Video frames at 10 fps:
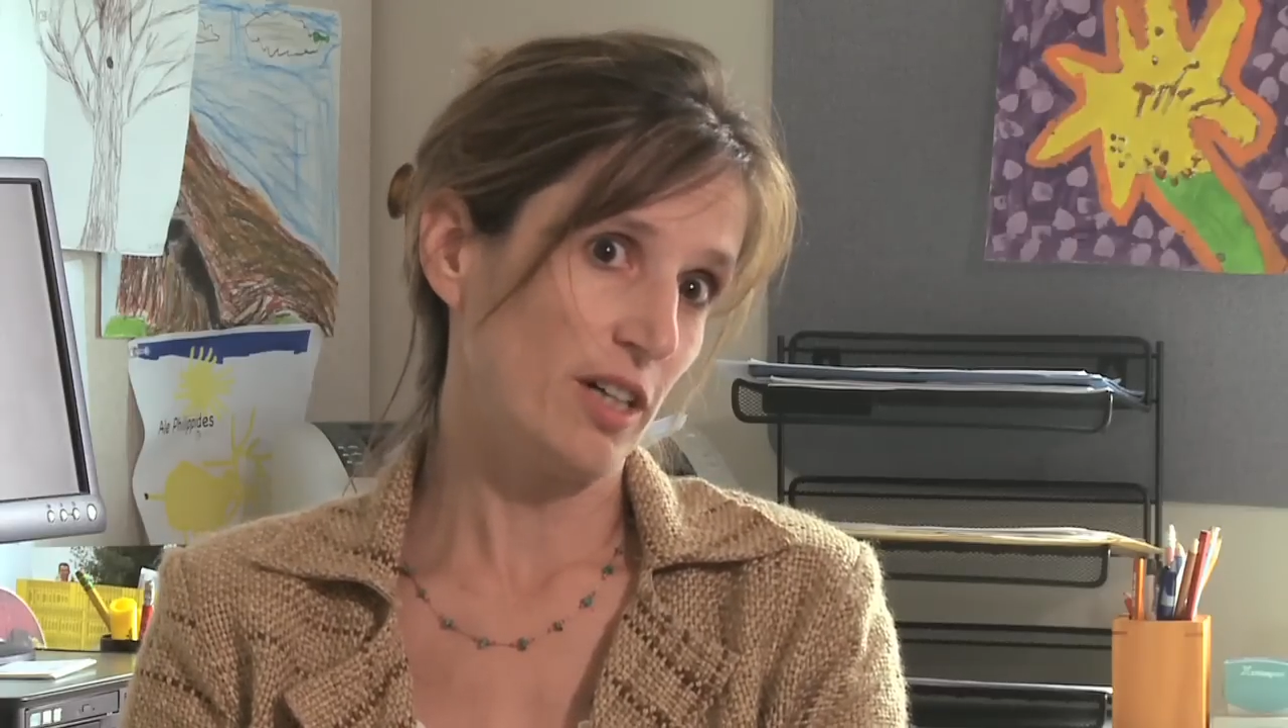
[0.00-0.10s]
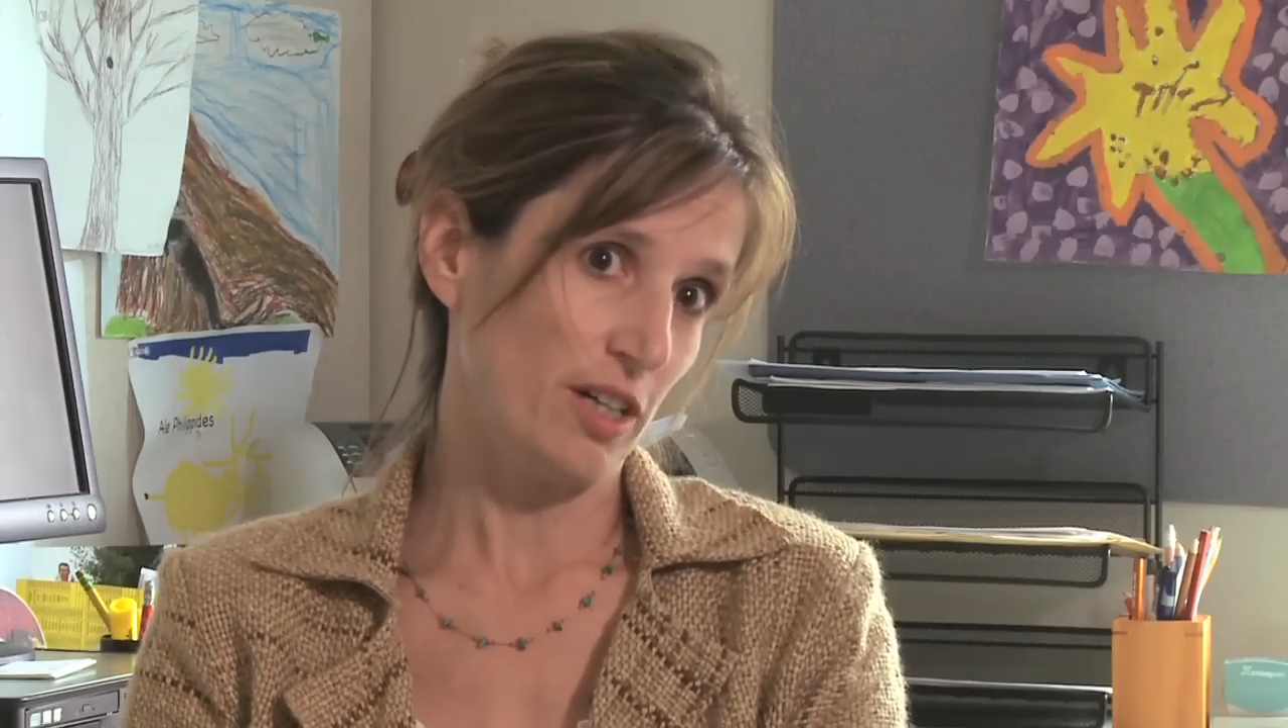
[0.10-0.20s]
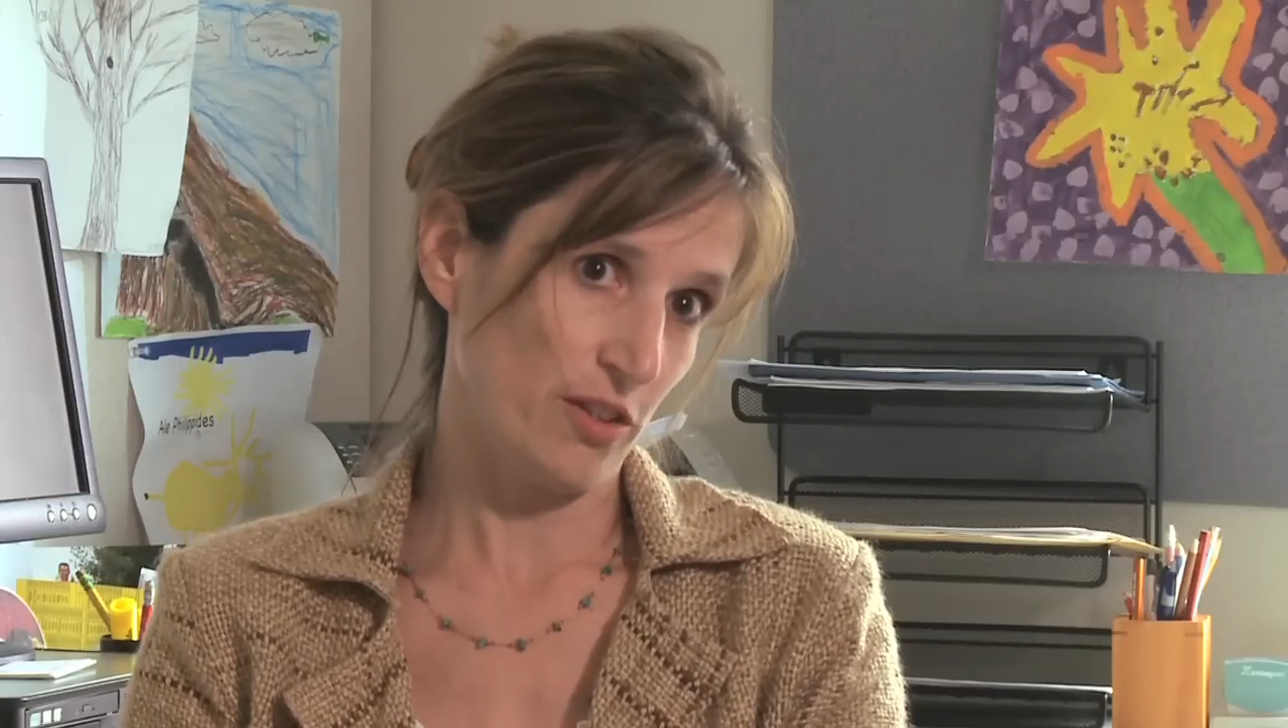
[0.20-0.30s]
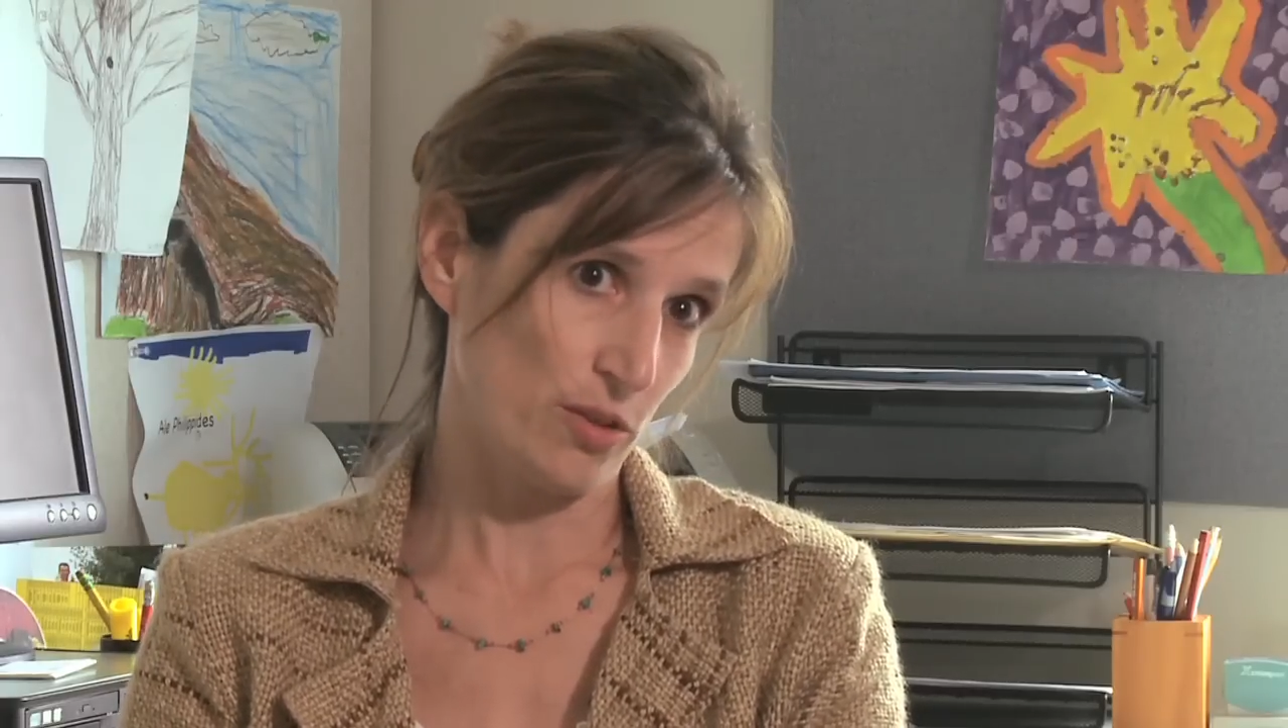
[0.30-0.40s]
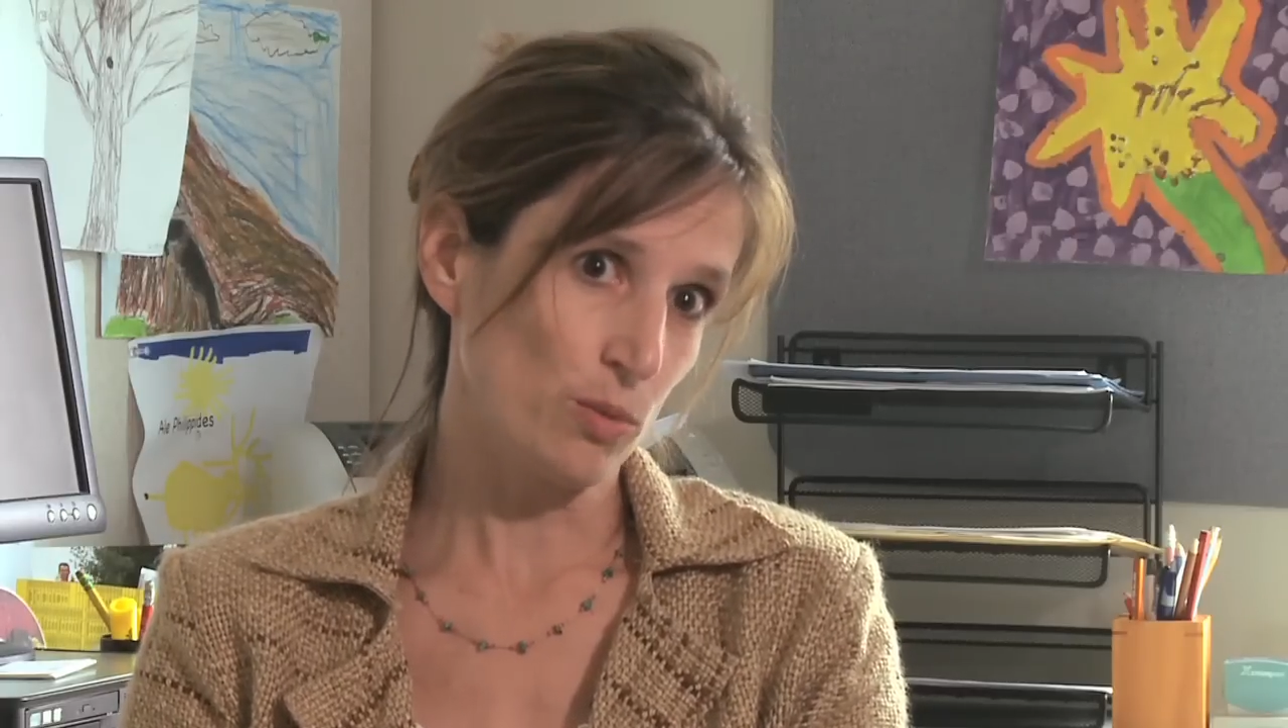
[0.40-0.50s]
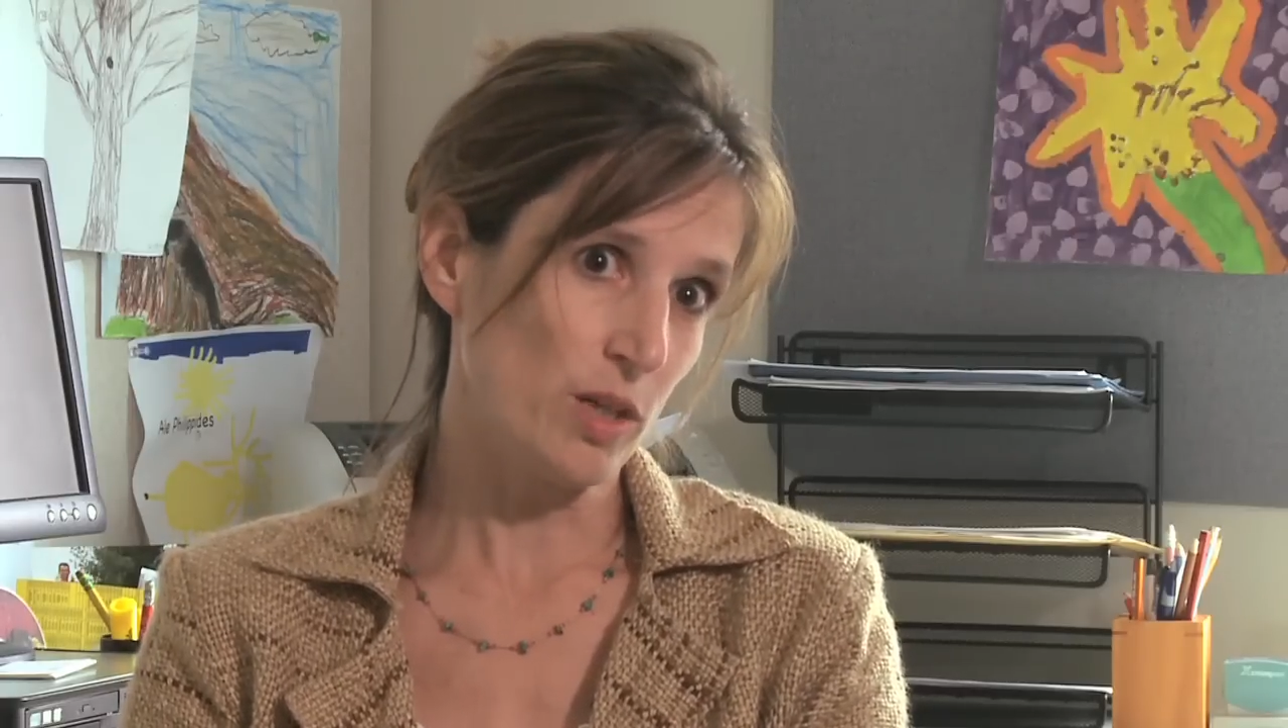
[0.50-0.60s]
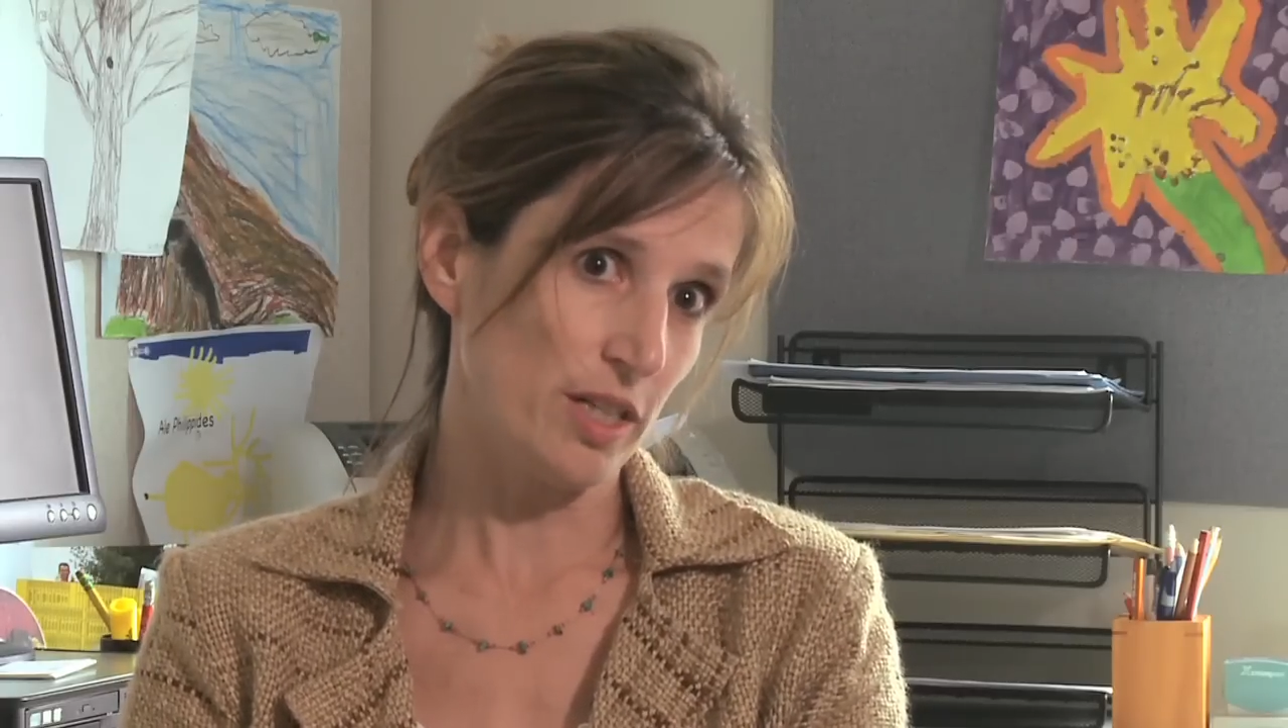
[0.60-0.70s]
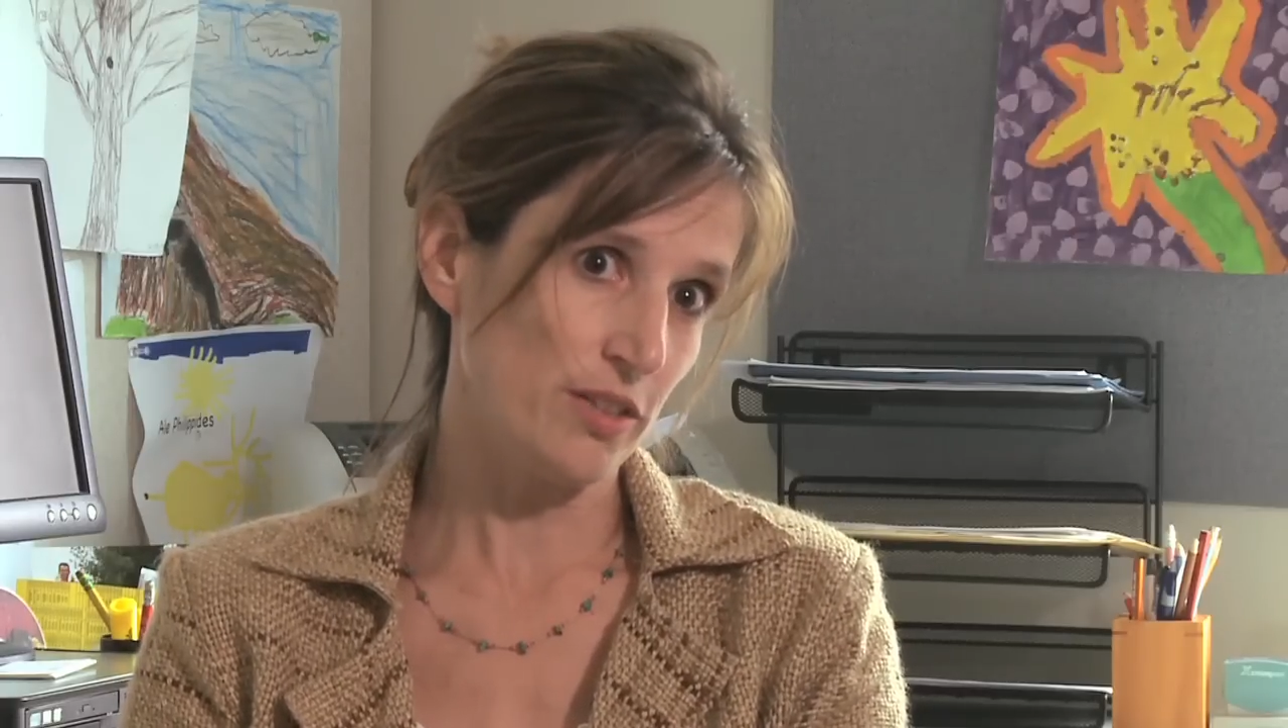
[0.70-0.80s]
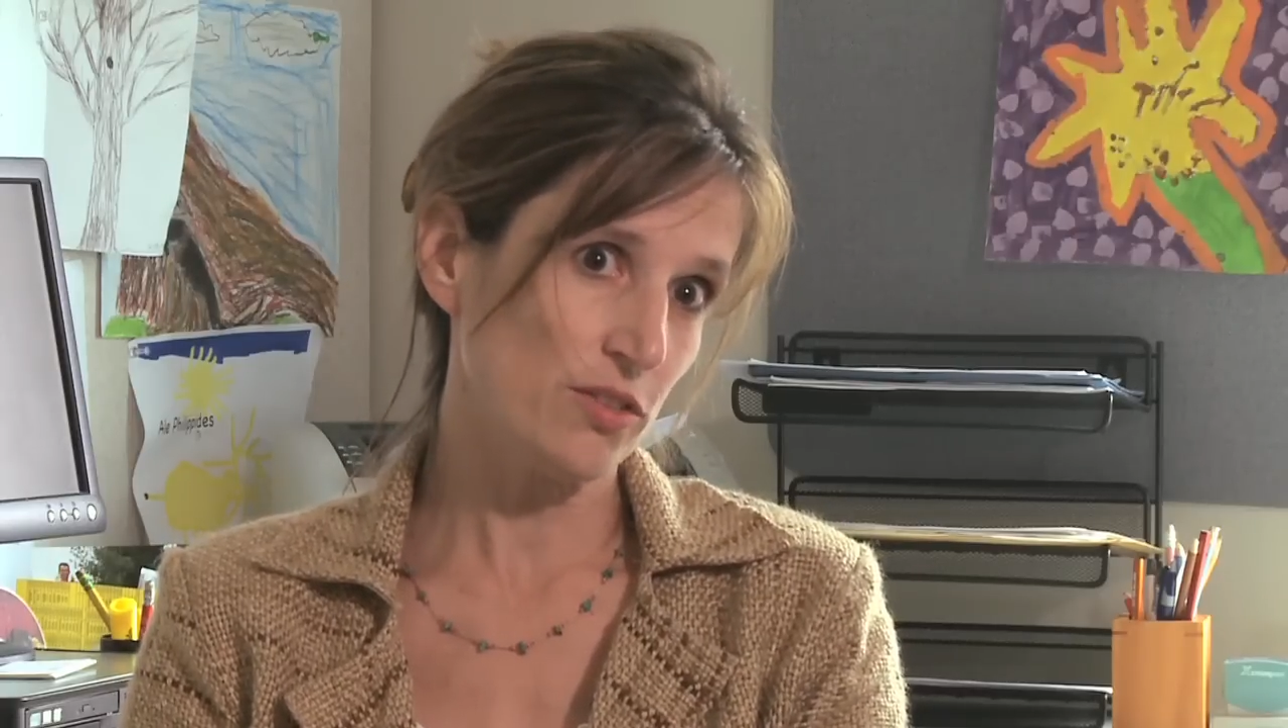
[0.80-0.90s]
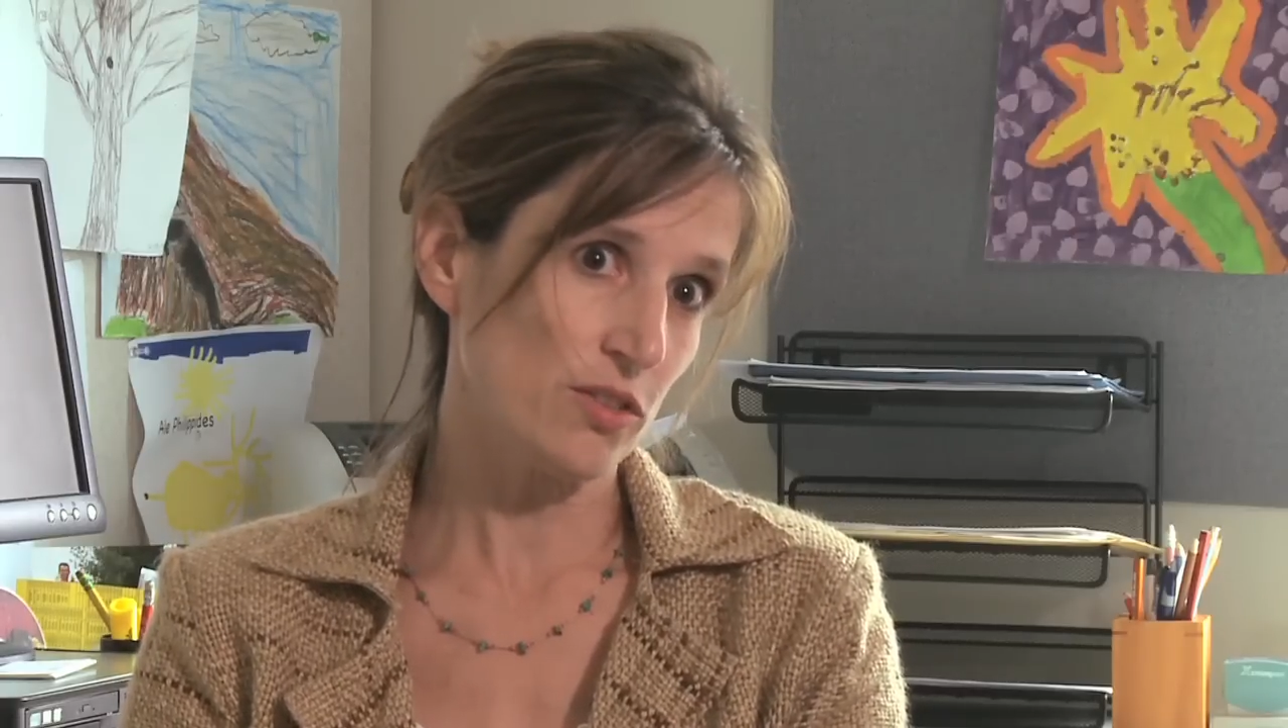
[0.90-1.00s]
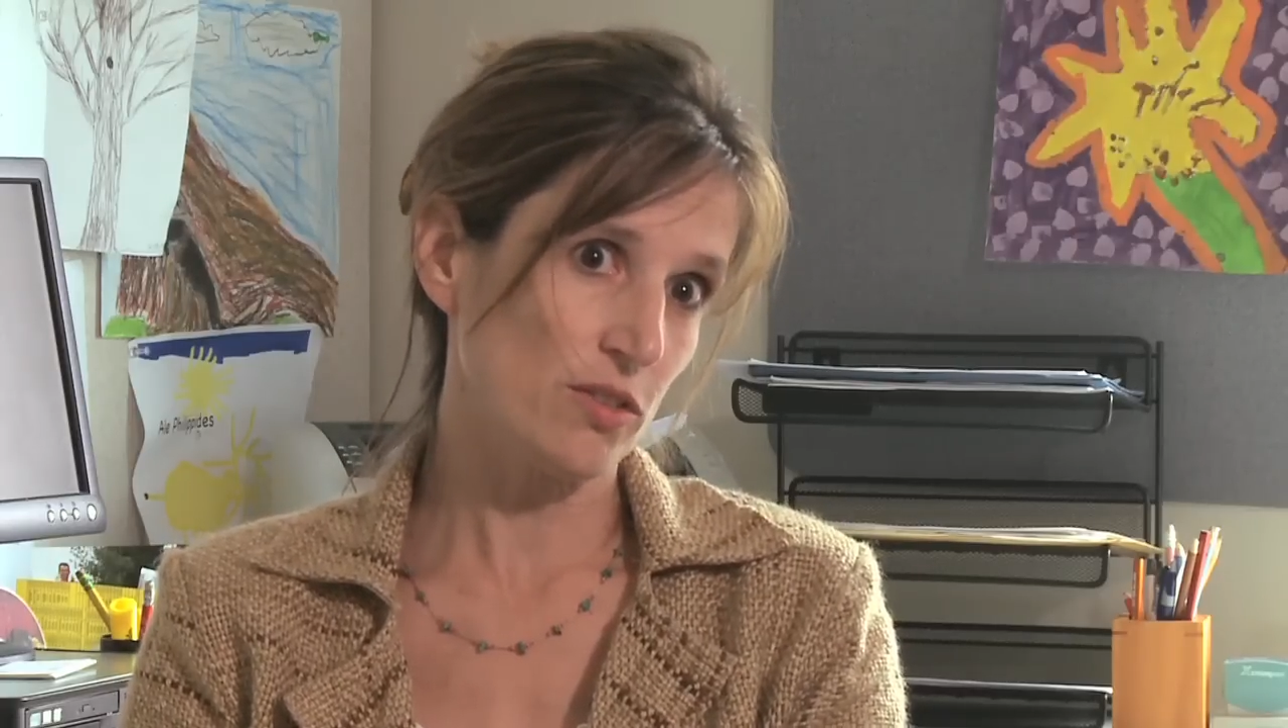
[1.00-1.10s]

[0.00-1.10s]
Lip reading: otherwise.